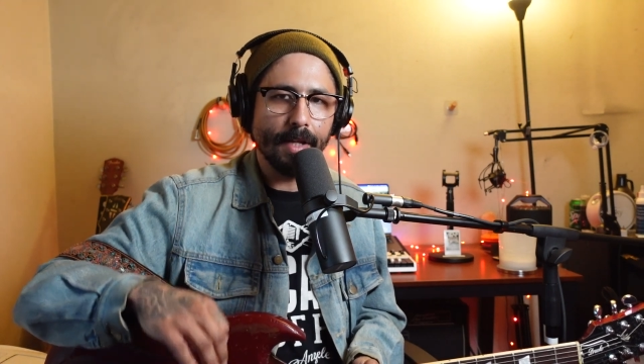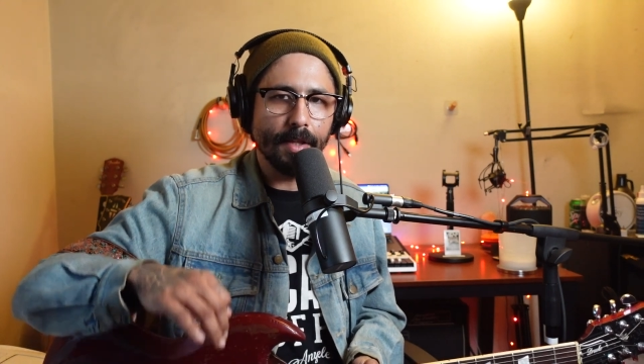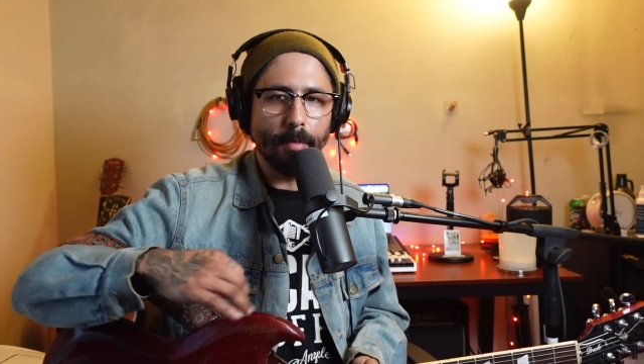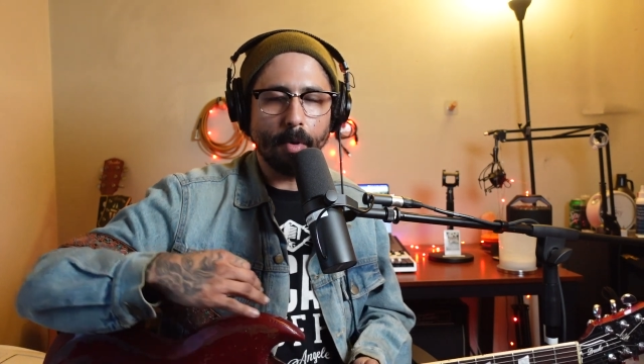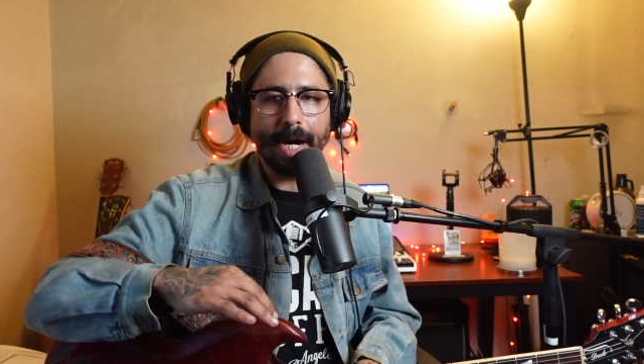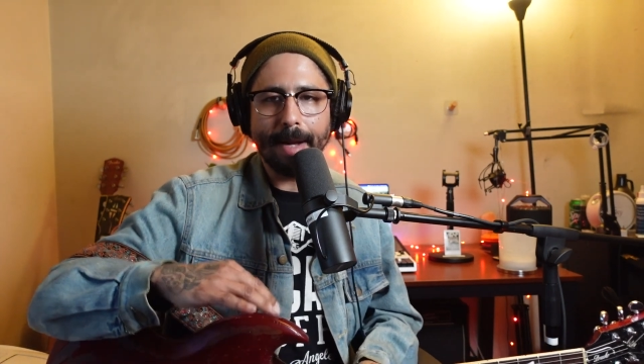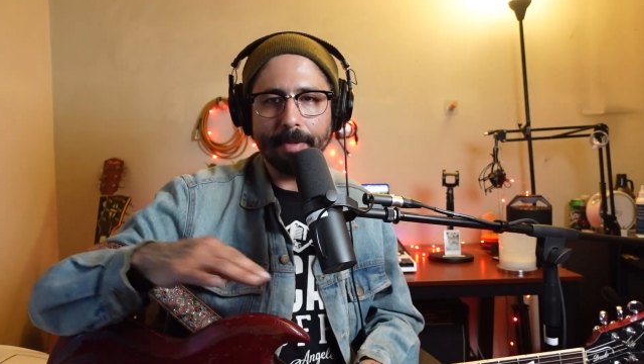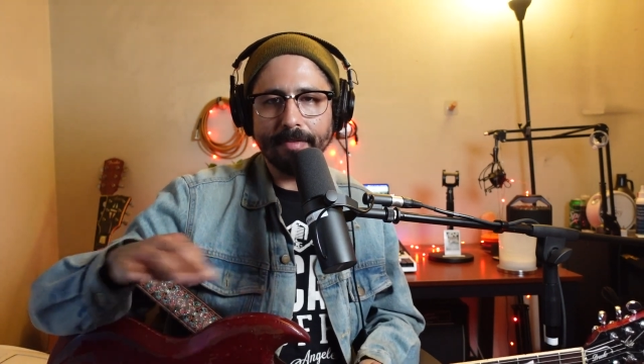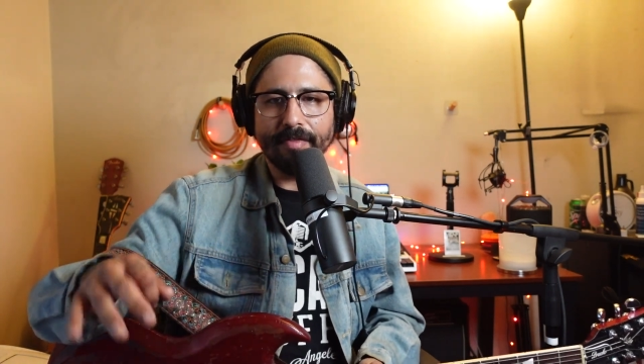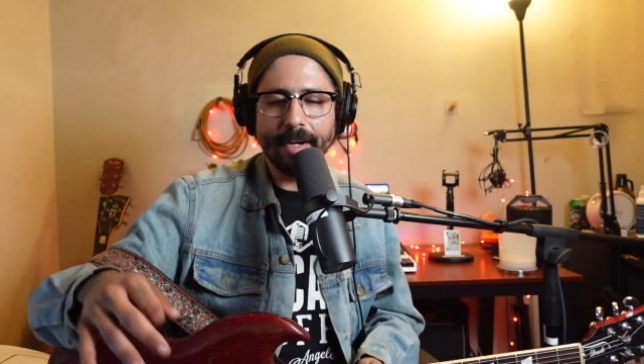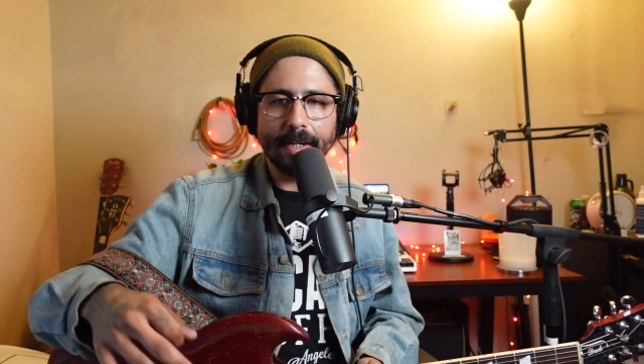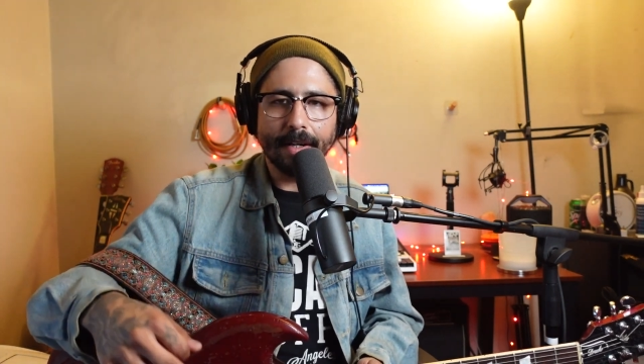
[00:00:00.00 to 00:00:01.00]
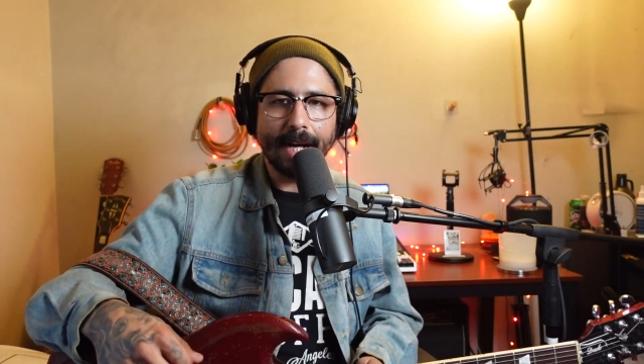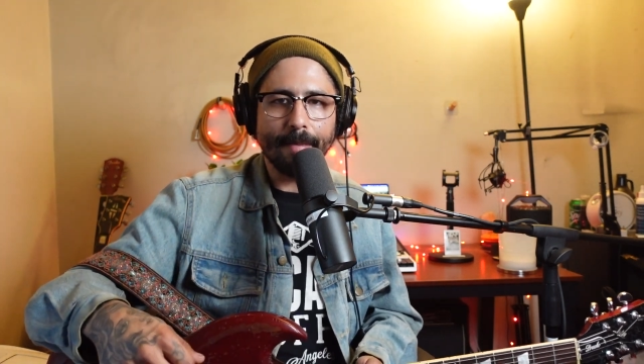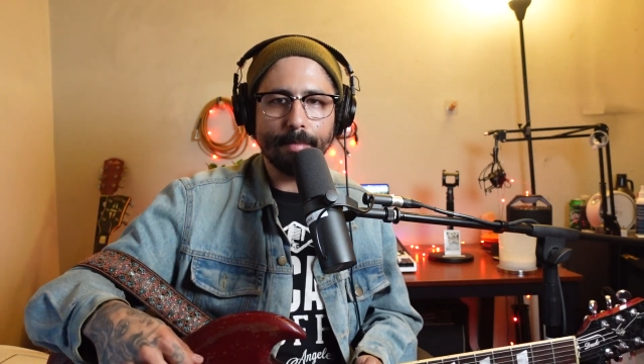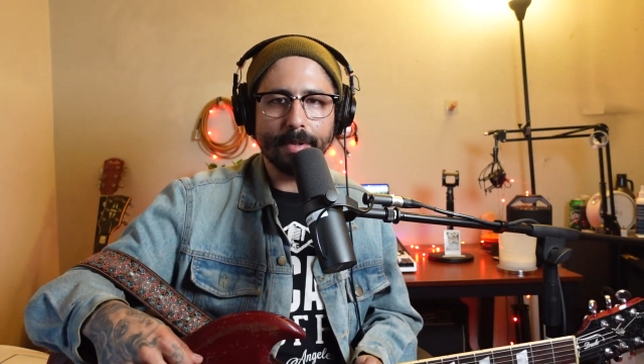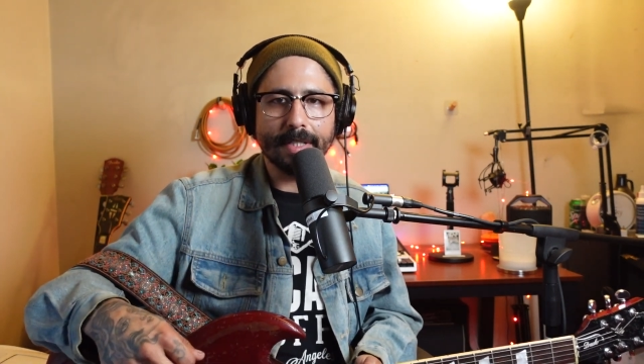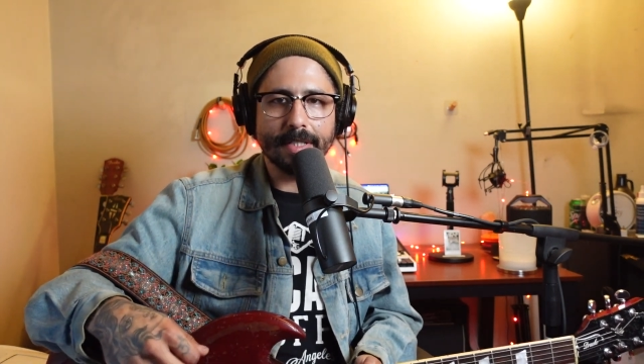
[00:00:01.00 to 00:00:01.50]
The more amplified your
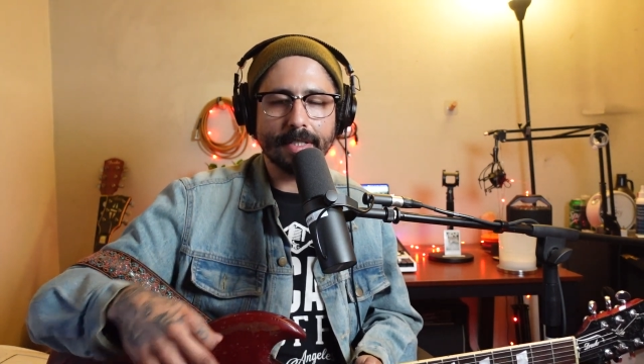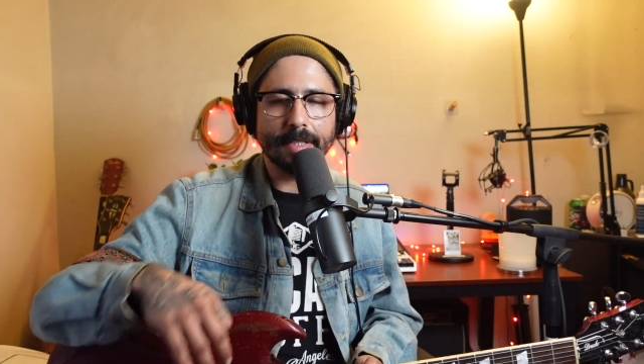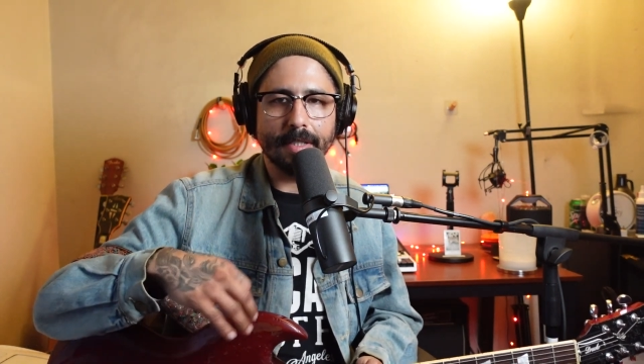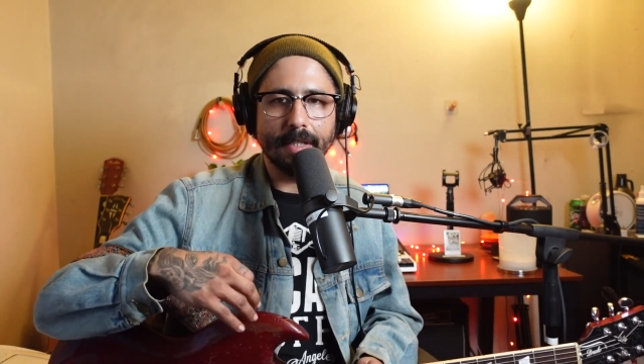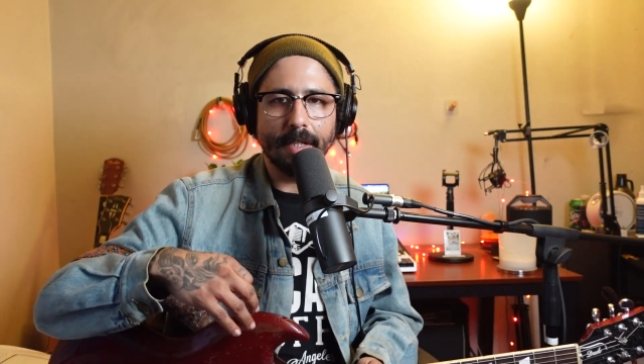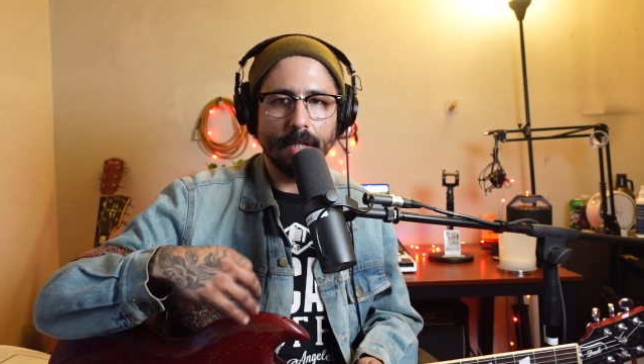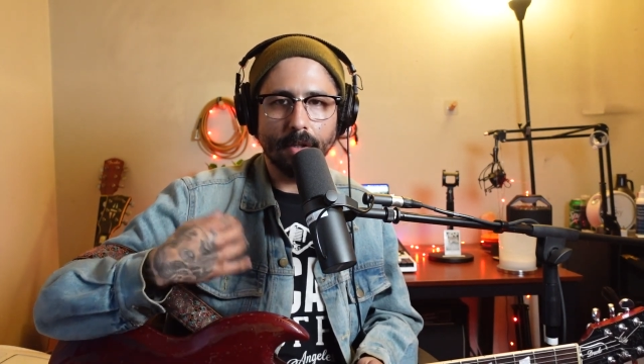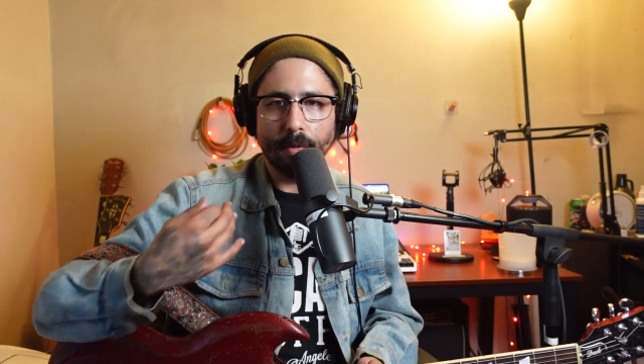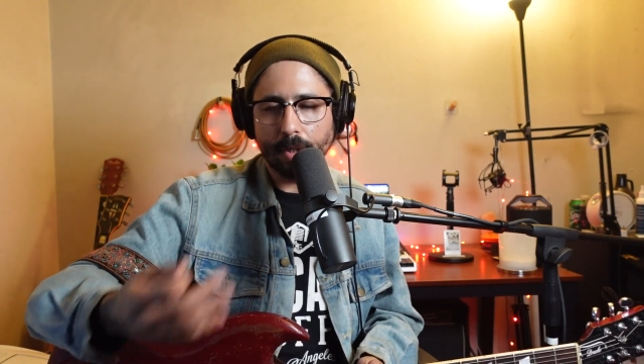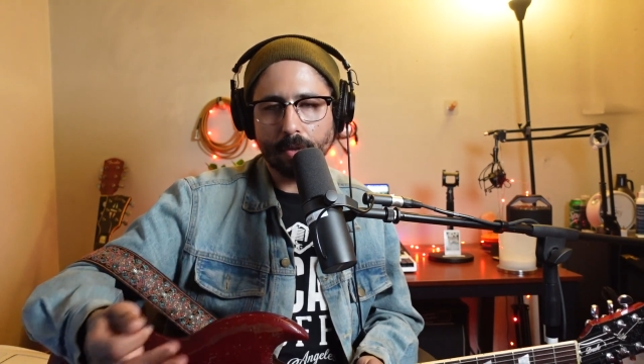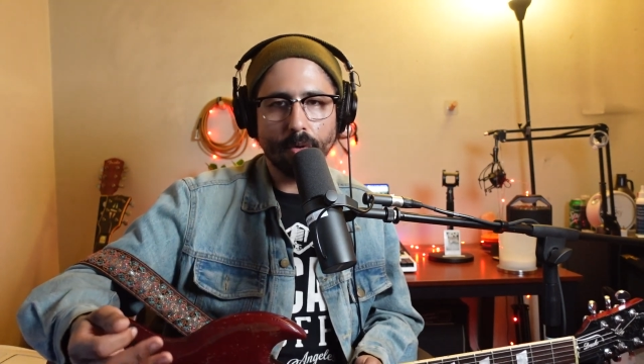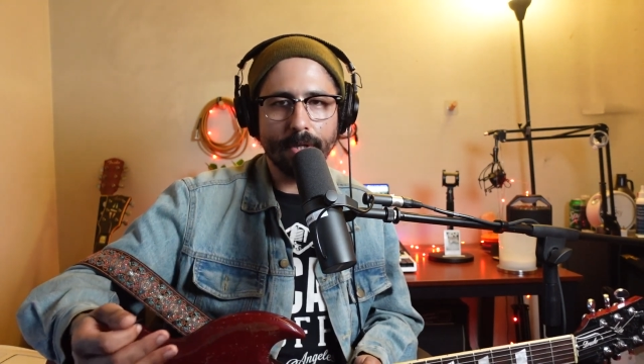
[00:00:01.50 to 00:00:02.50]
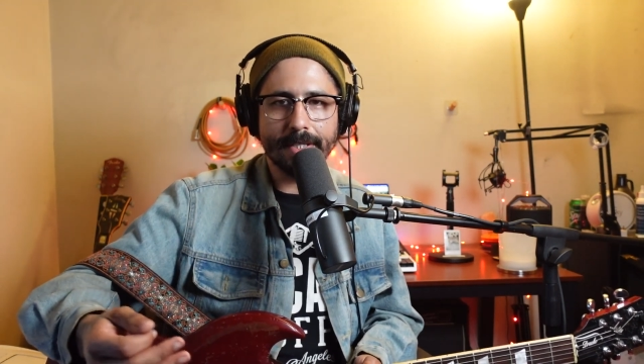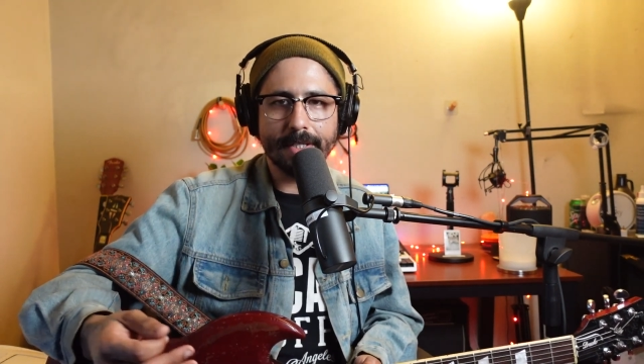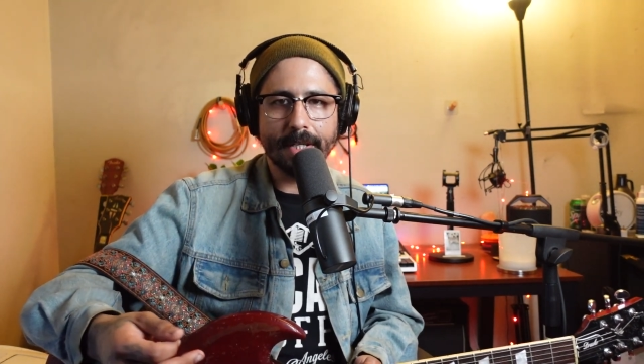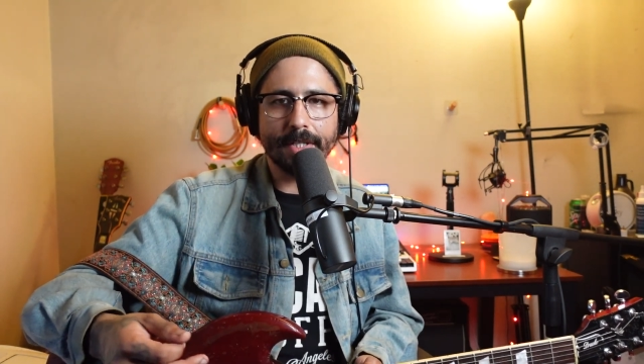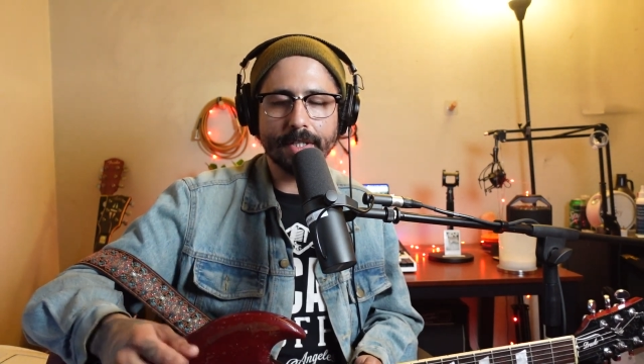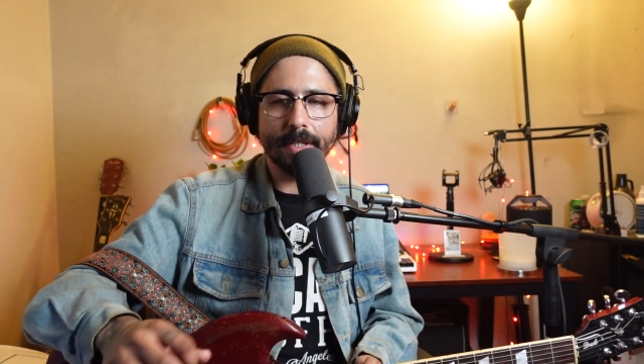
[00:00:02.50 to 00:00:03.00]
amp is on a recording
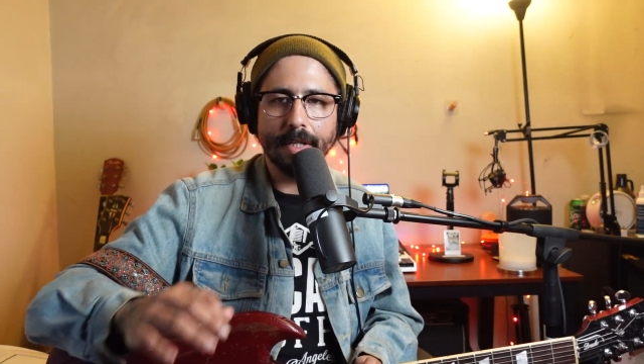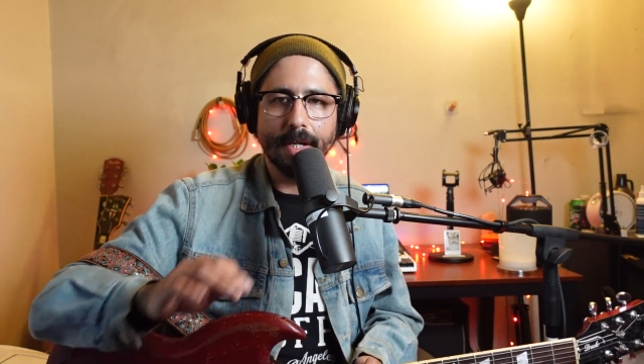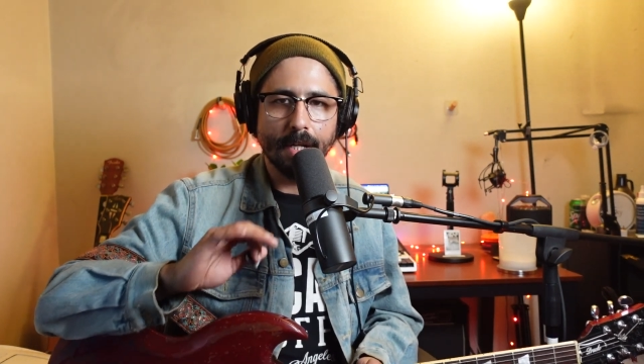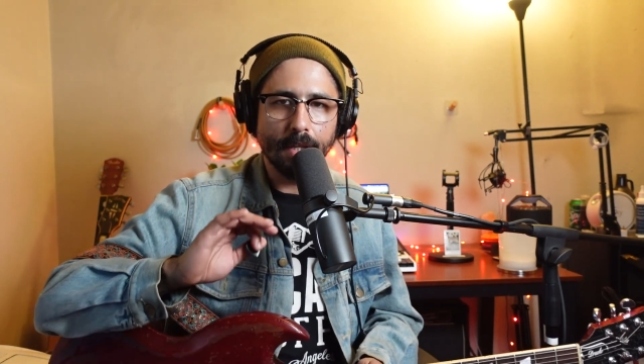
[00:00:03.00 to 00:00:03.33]
session,